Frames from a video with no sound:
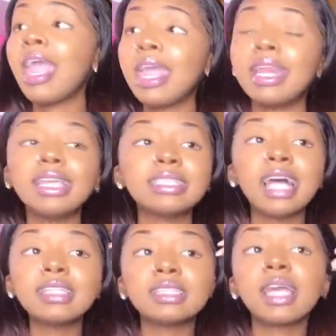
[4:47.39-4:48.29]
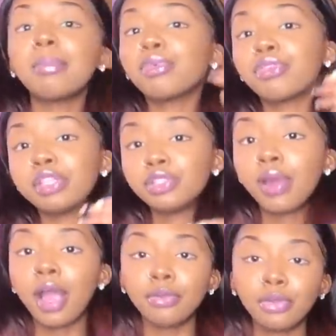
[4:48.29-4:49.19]
And it's not the type of free
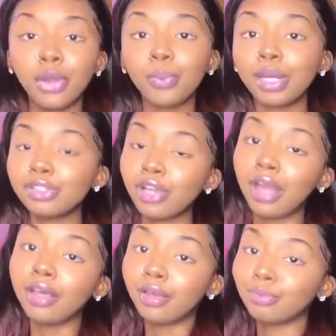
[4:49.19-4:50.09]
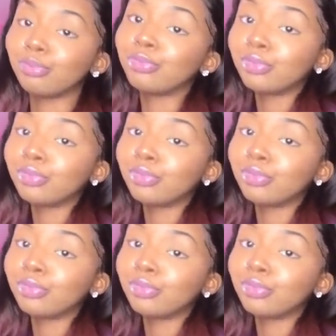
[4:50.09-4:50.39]
trial, you know, where they're trying to